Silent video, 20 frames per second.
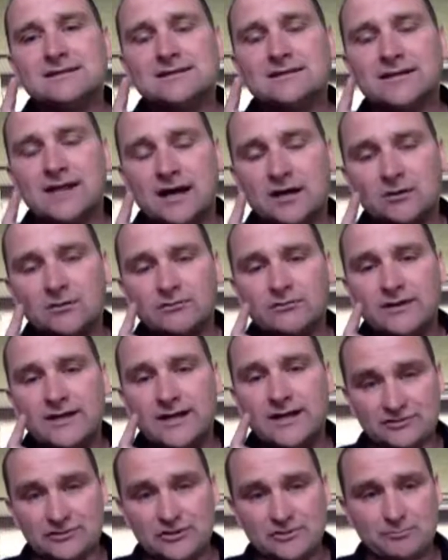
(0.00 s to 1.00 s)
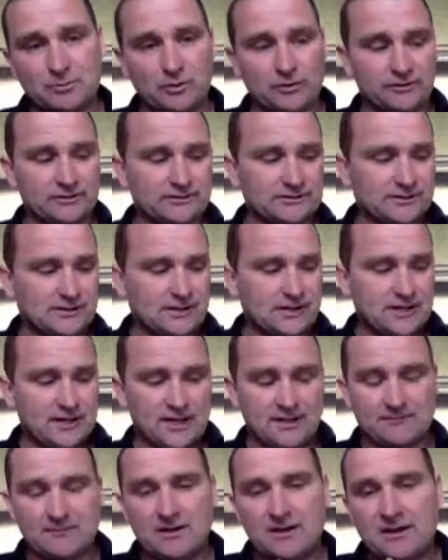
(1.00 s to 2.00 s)
Now here's another point.
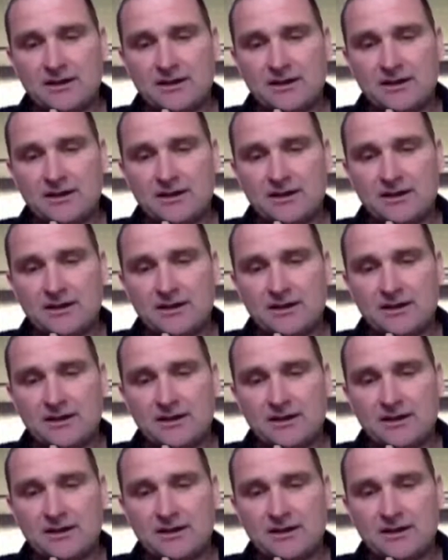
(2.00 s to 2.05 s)
I